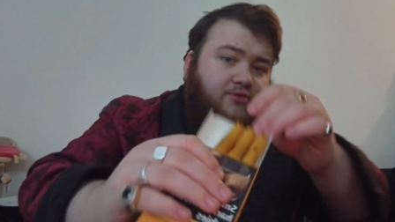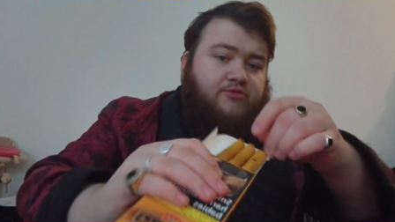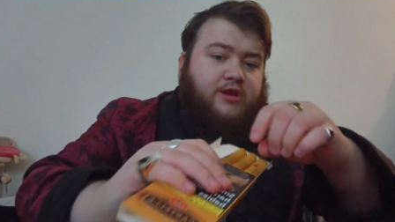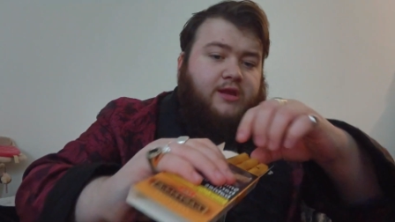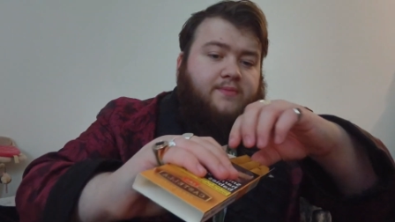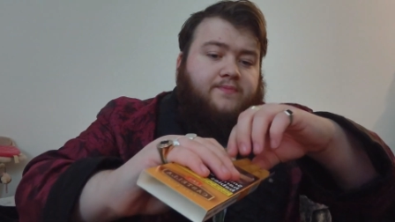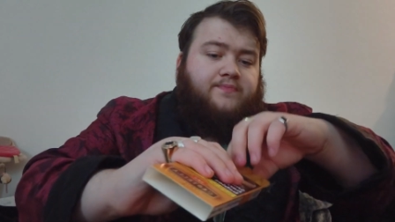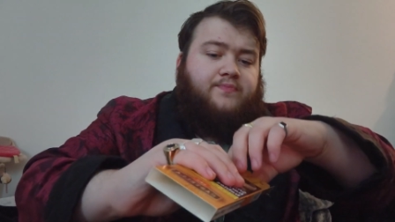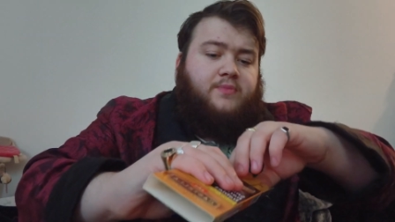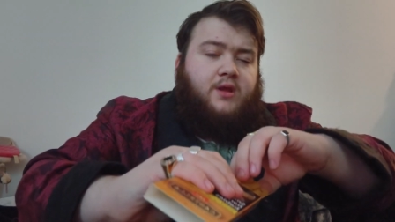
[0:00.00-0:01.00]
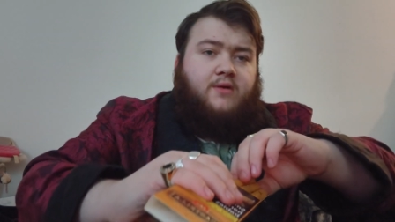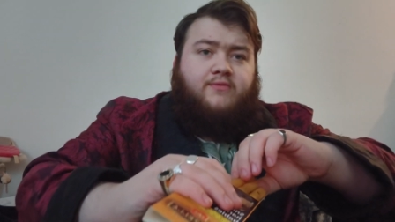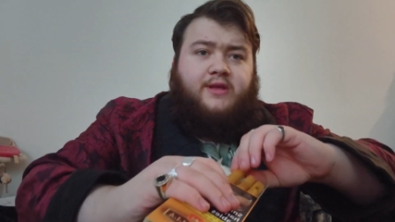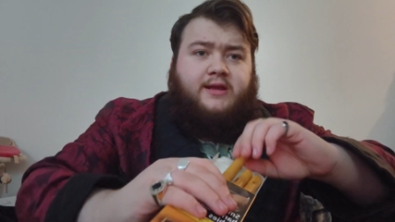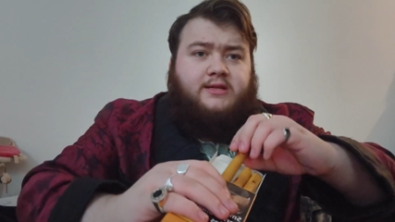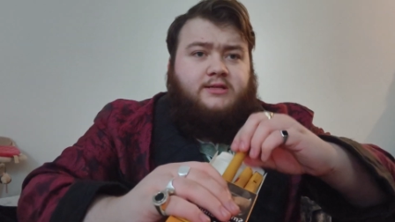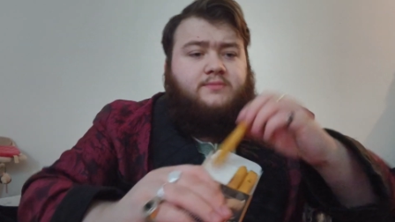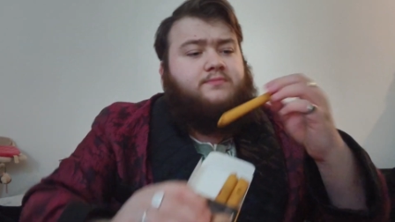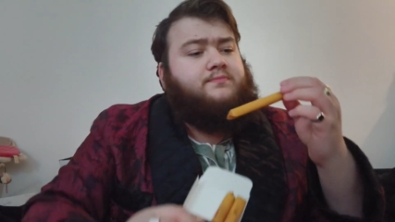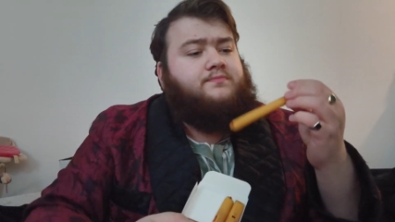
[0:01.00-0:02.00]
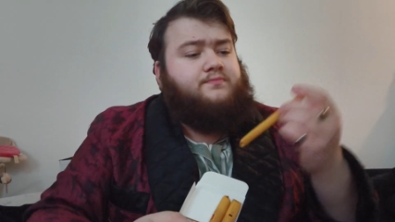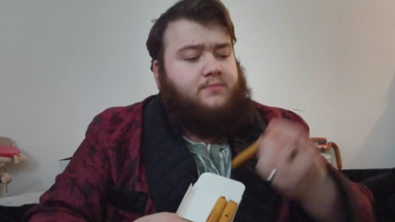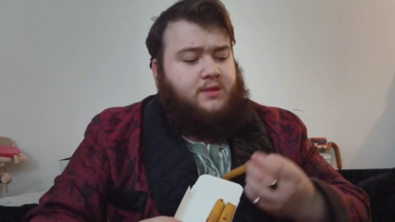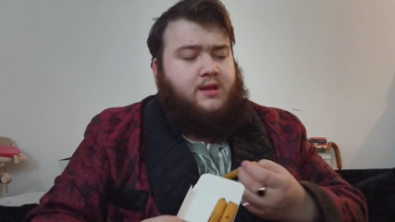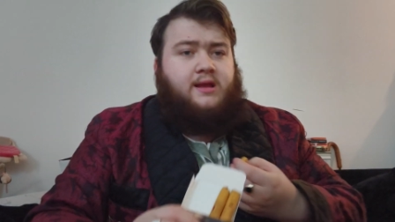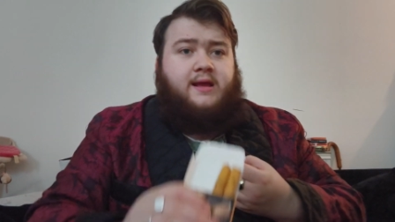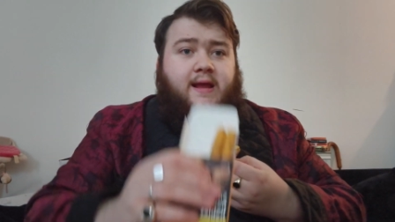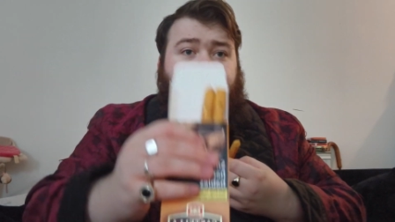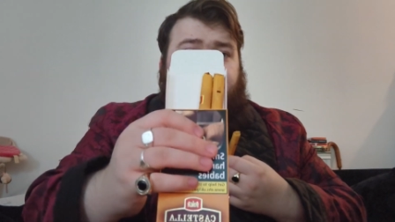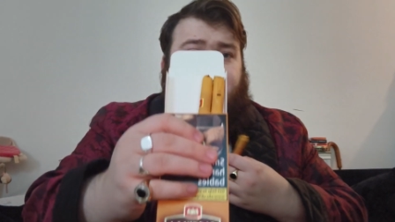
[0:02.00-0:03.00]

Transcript: Three of these in